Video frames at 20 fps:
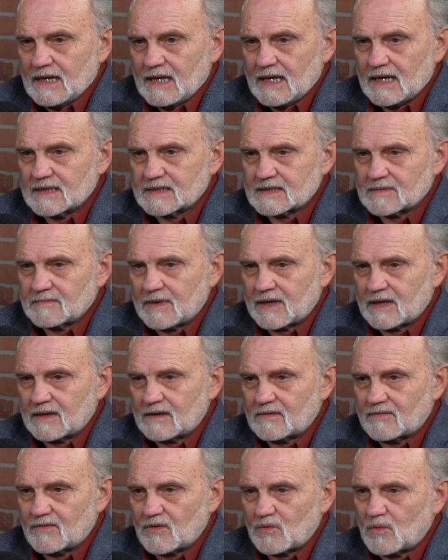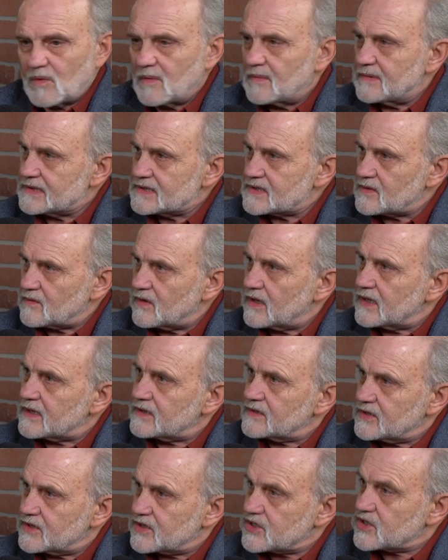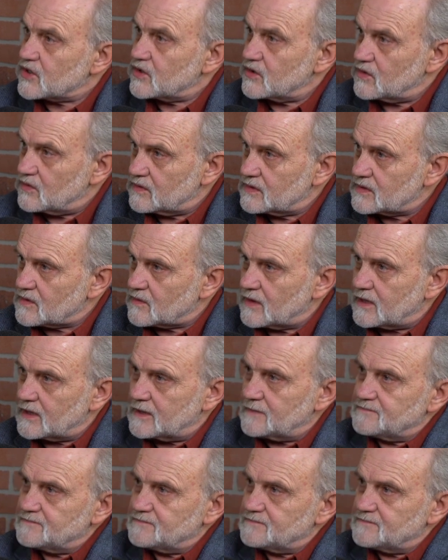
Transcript: as a matter of a woman's right to choose, right?